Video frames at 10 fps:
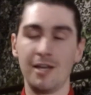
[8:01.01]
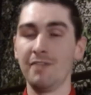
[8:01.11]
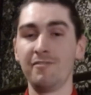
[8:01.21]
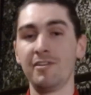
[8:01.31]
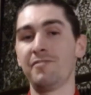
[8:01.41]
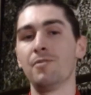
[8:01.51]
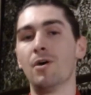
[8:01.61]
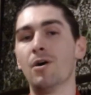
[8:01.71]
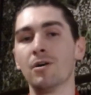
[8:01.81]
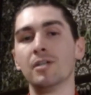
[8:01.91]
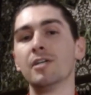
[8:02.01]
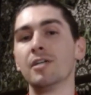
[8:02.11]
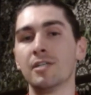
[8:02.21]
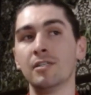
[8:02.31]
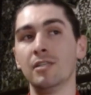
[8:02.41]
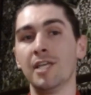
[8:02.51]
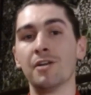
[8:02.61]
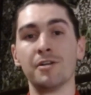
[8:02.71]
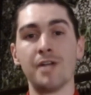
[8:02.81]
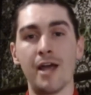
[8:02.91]
And even if you aren't a good
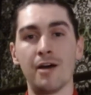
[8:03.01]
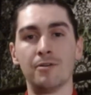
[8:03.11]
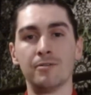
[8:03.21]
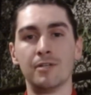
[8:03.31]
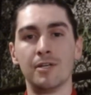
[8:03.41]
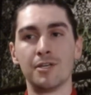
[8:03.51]
leader now,